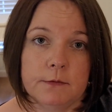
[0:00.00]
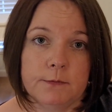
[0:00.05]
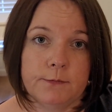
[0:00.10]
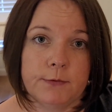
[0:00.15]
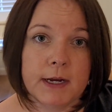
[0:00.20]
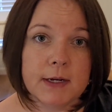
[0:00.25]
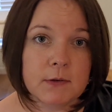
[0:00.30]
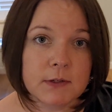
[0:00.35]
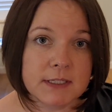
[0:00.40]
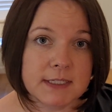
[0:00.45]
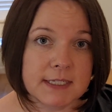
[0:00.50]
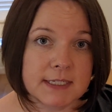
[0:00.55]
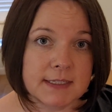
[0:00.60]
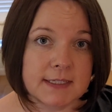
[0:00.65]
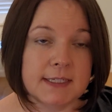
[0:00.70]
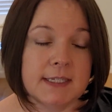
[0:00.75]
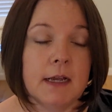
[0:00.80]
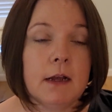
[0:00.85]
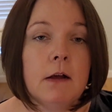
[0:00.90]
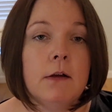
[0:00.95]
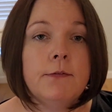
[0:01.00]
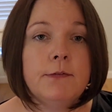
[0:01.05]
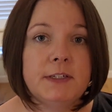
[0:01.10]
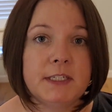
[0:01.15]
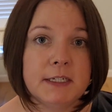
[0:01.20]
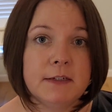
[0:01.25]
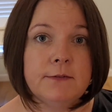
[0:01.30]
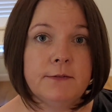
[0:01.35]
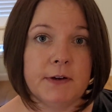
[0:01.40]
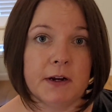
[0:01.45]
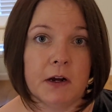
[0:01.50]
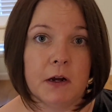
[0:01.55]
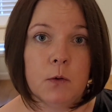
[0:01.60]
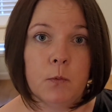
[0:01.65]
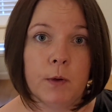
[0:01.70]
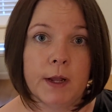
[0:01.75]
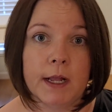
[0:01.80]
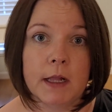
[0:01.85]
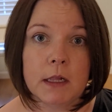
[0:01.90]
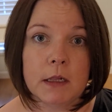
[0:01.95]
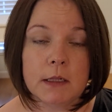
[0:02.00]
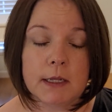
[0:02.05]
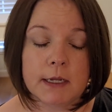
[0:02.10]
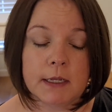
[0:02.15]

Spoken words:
fragrance itself did very well